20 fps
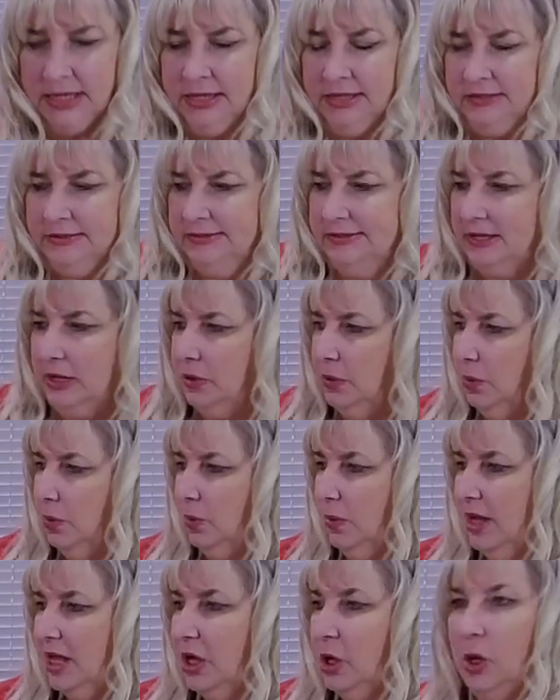So
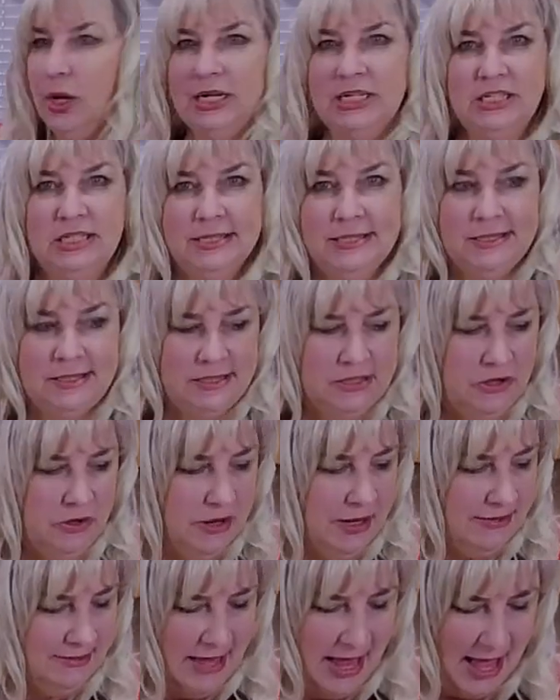what questions do you
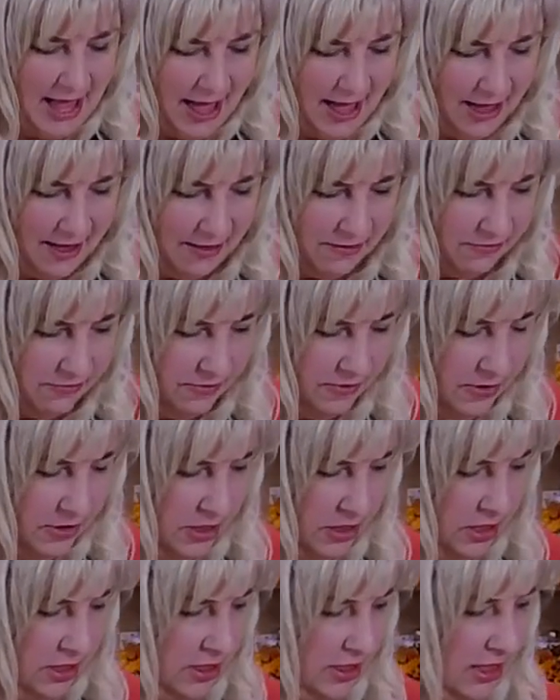guys have
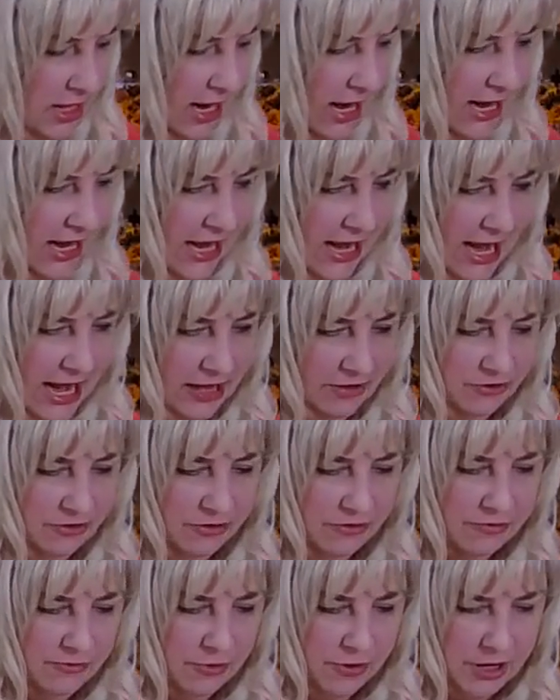that I can answer
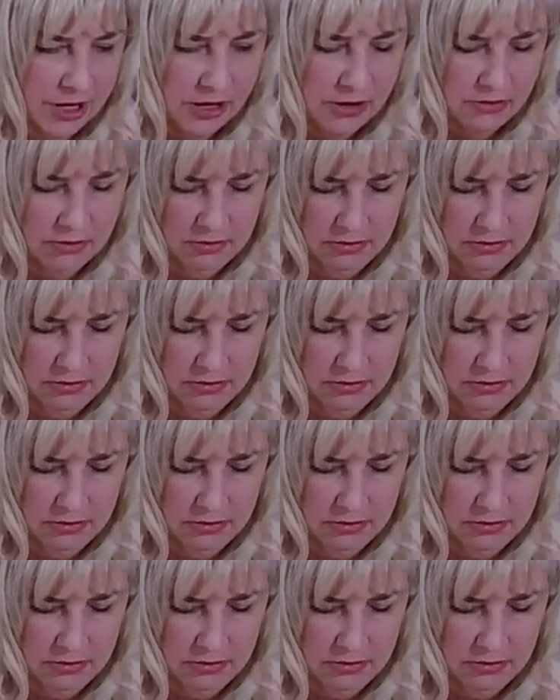for you?